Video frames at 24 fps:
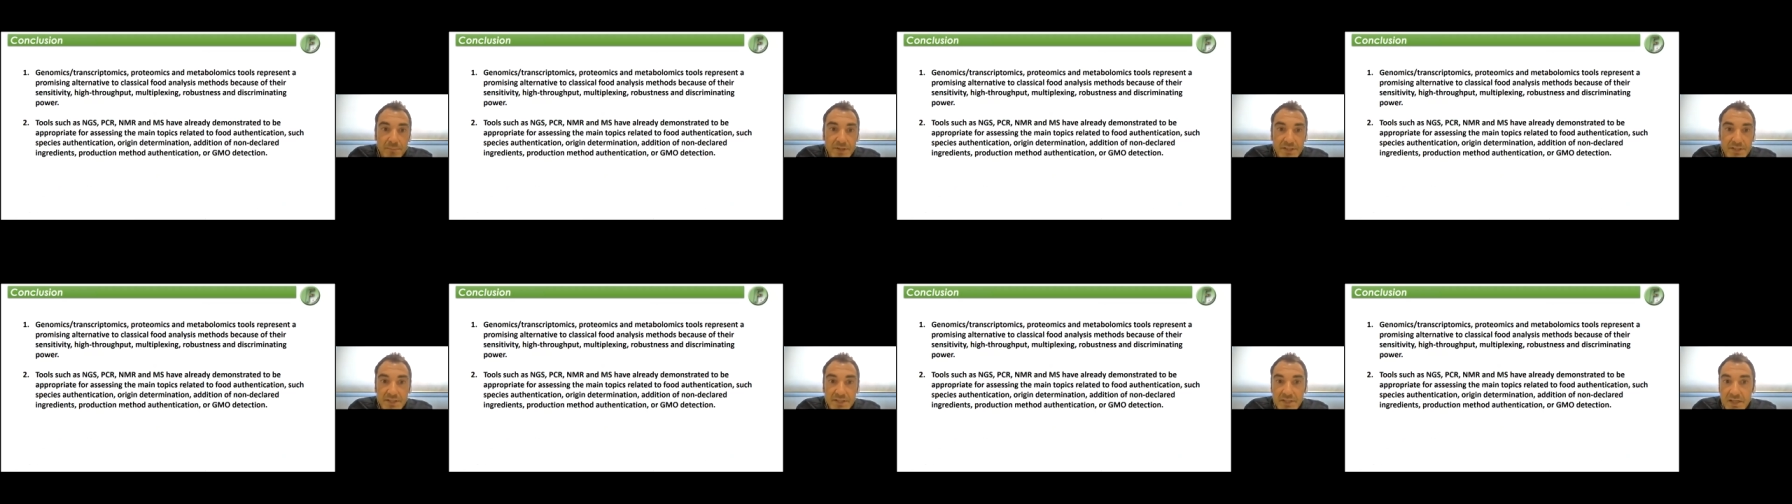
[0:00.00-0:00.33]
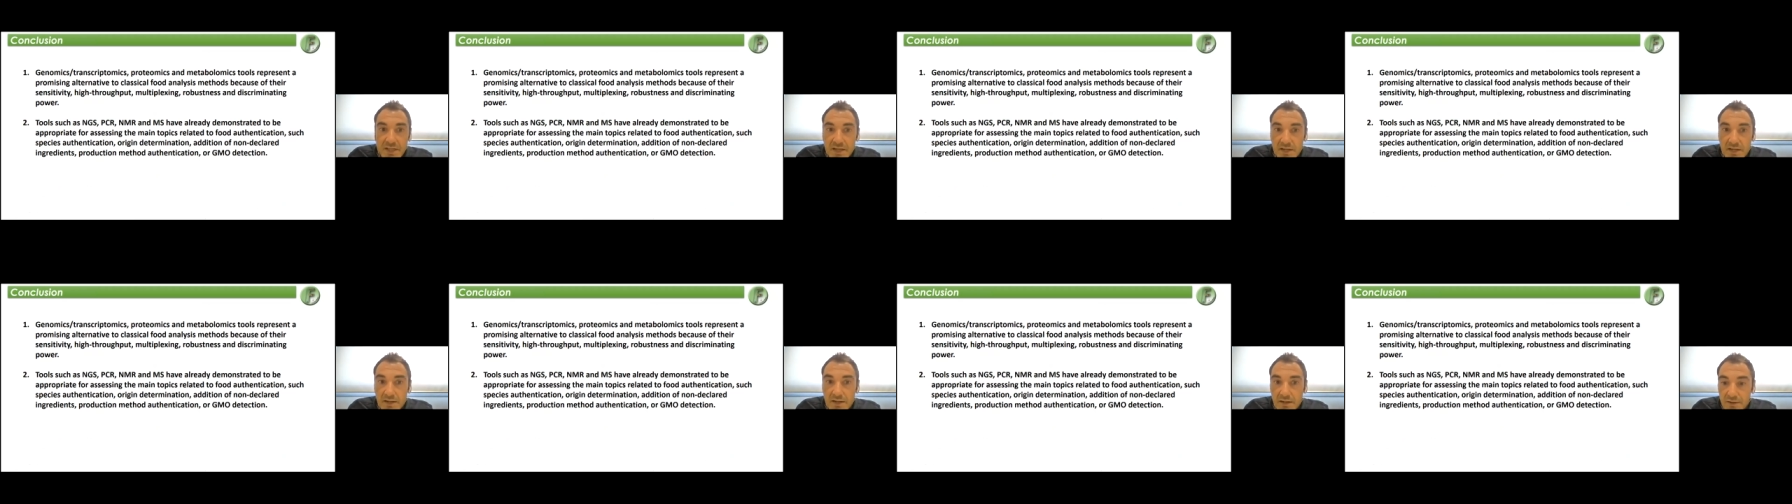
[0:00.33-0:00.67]

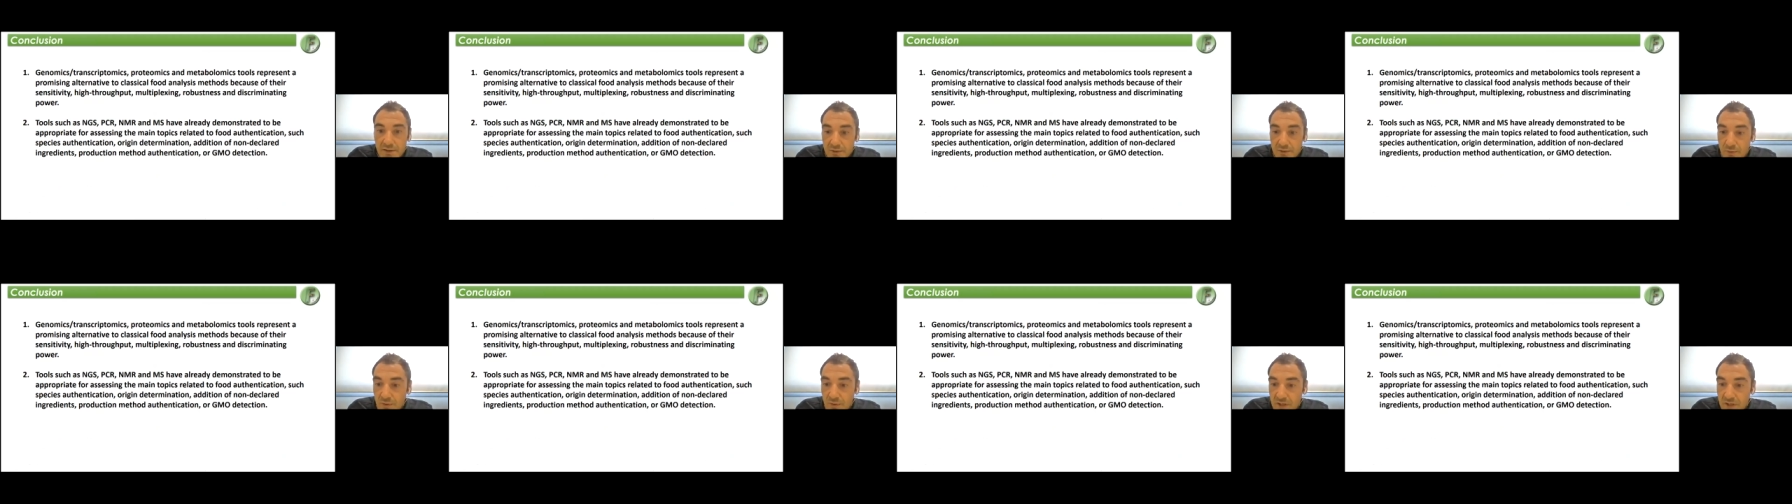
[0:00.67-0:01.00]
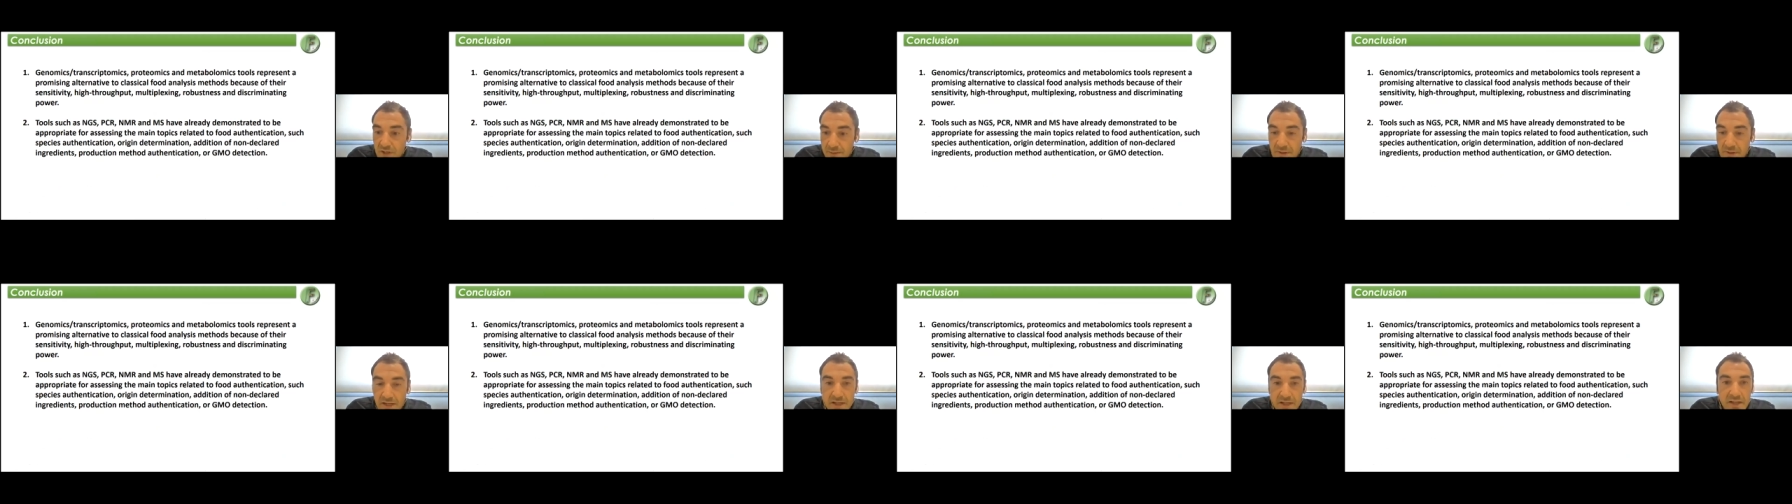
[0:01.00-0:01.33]
PCR,
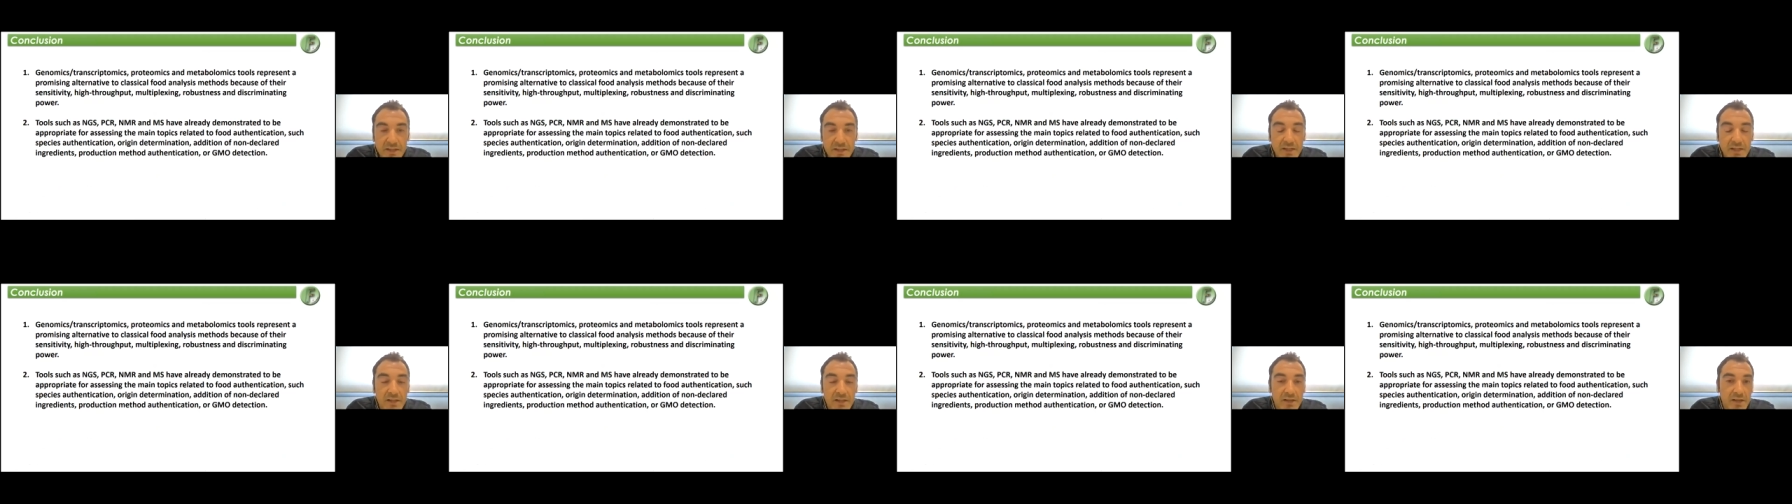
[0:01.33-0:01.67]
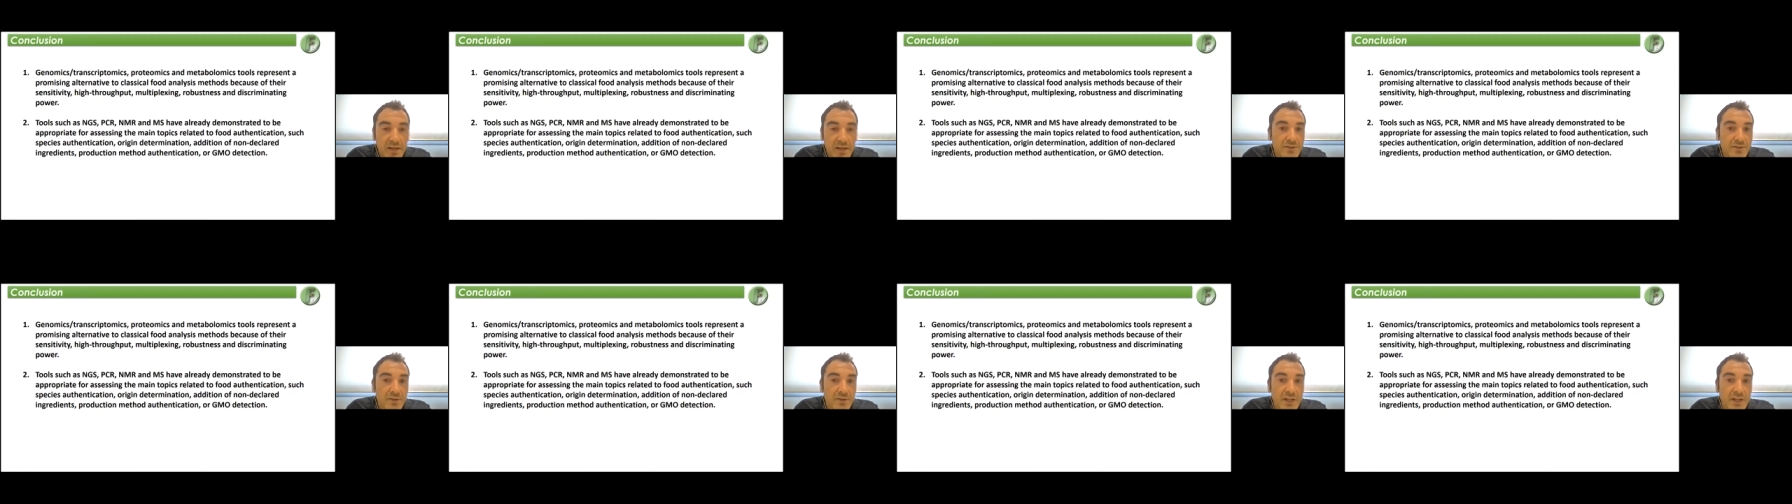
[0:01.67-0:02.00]
nuclear magnetic
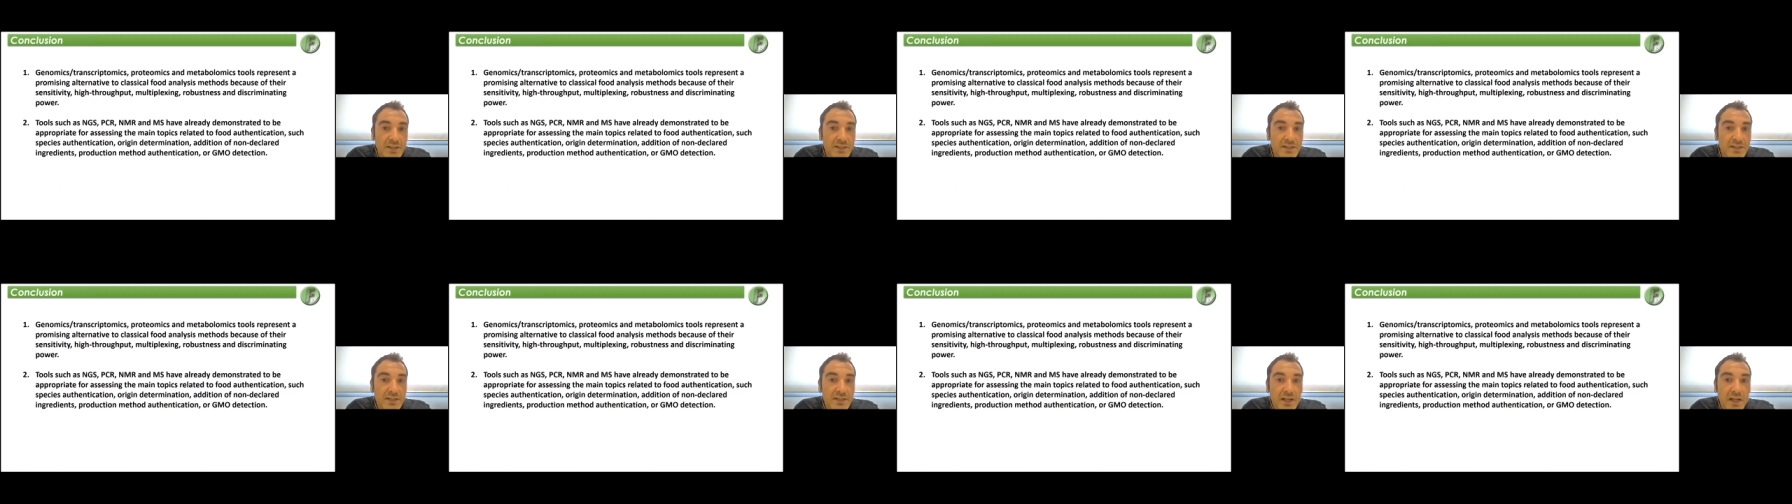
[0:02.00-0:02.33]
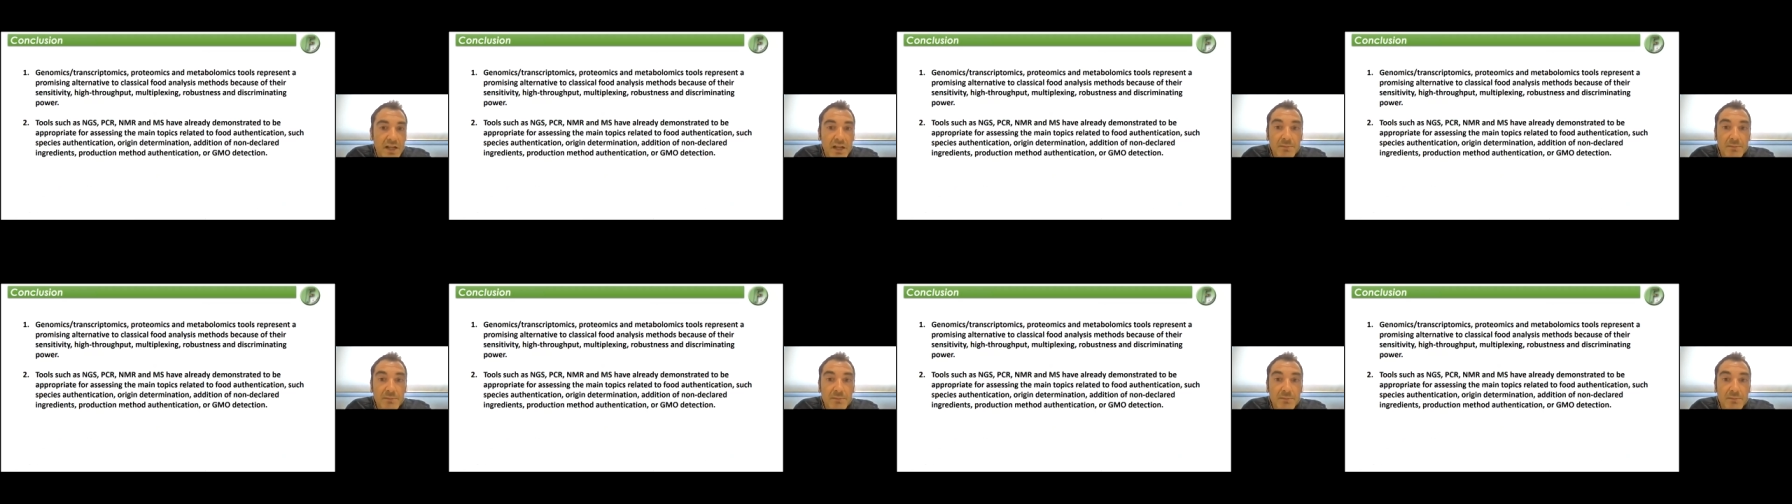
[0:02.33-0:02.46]
resonance,